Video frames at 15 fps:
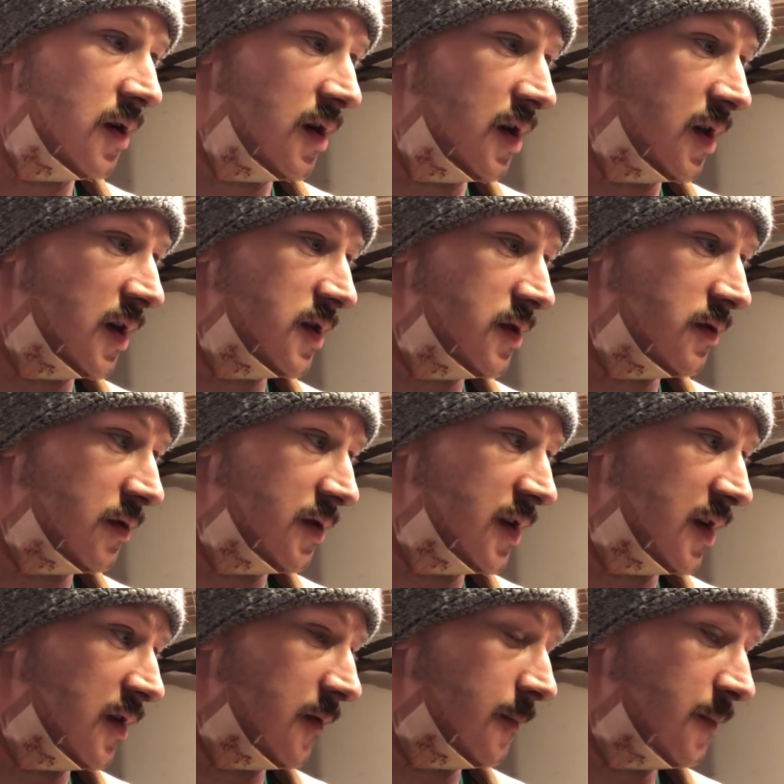electrical
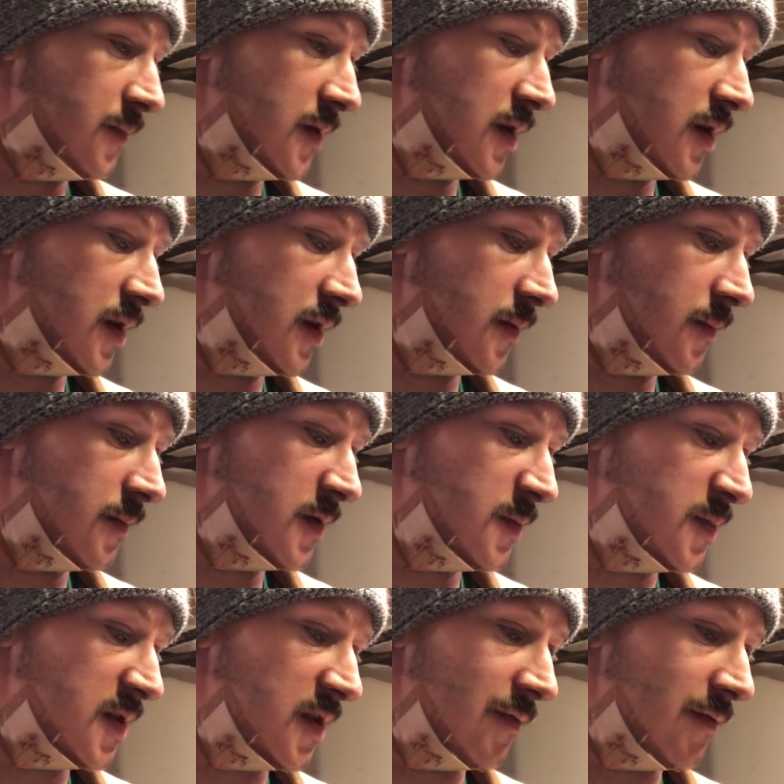now,
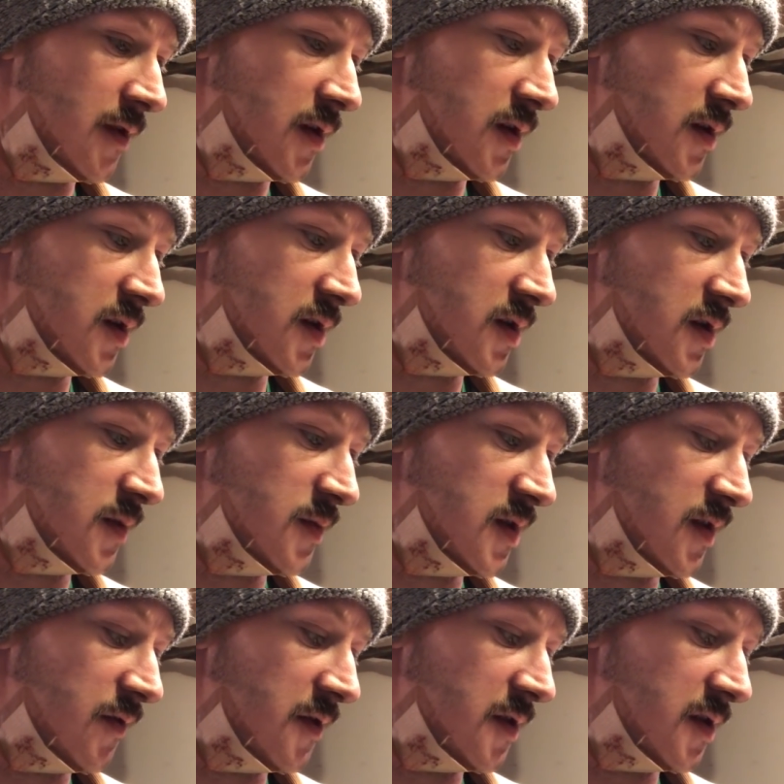specifically ignition,
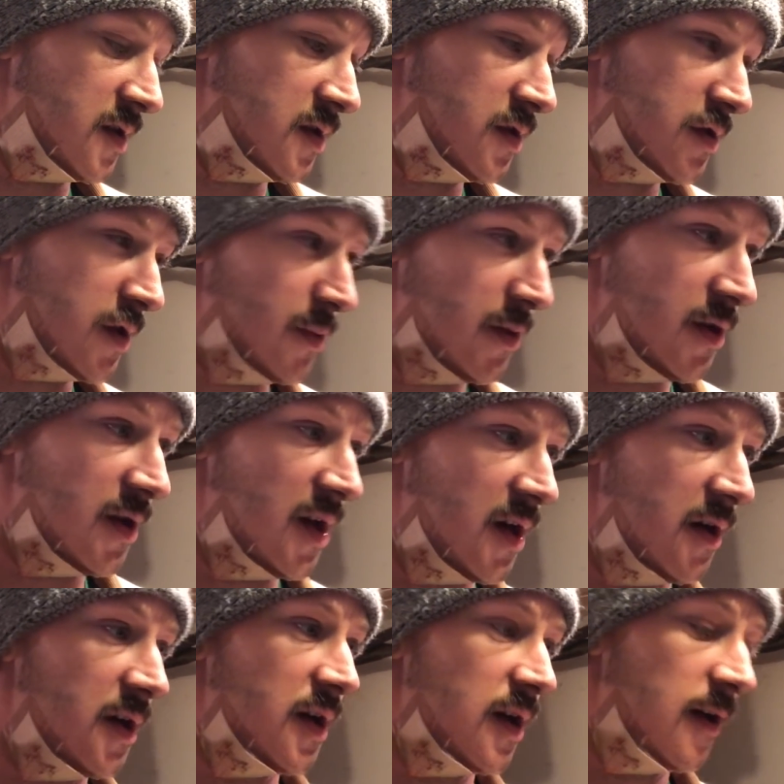specifically distributor
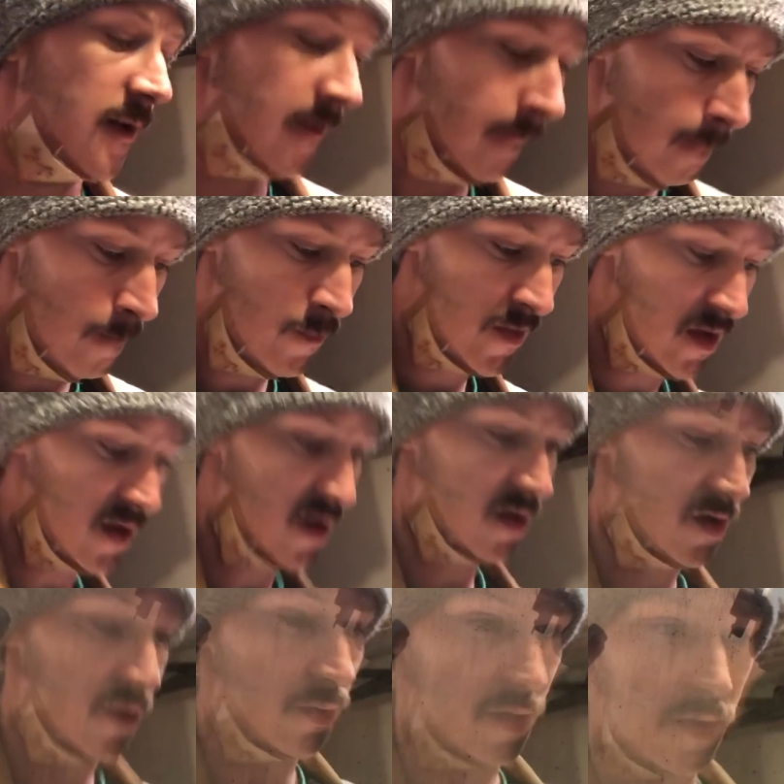area. Let's do it.